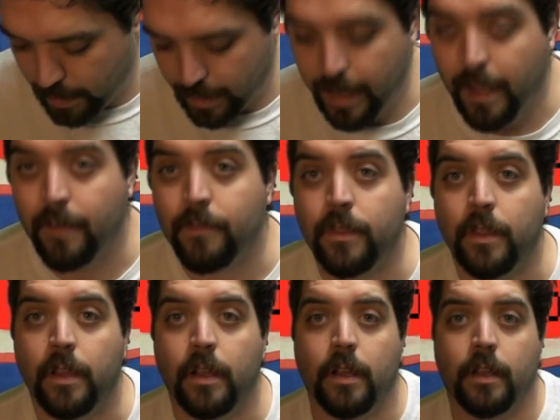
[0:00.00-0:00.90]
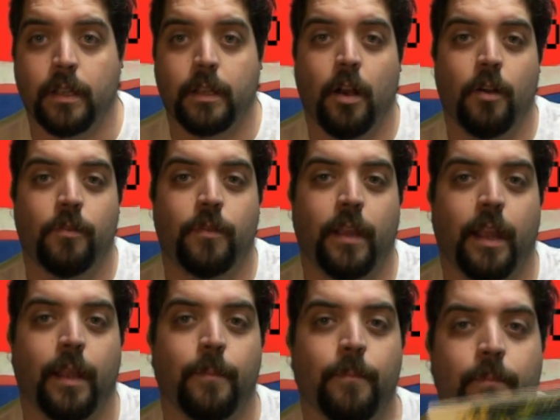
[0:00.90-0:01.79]
I have the golf
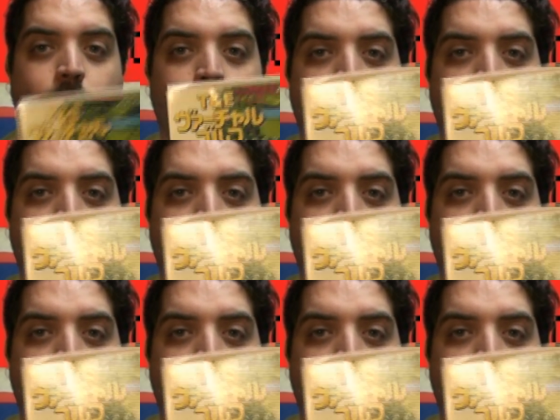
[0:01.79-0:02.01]
game.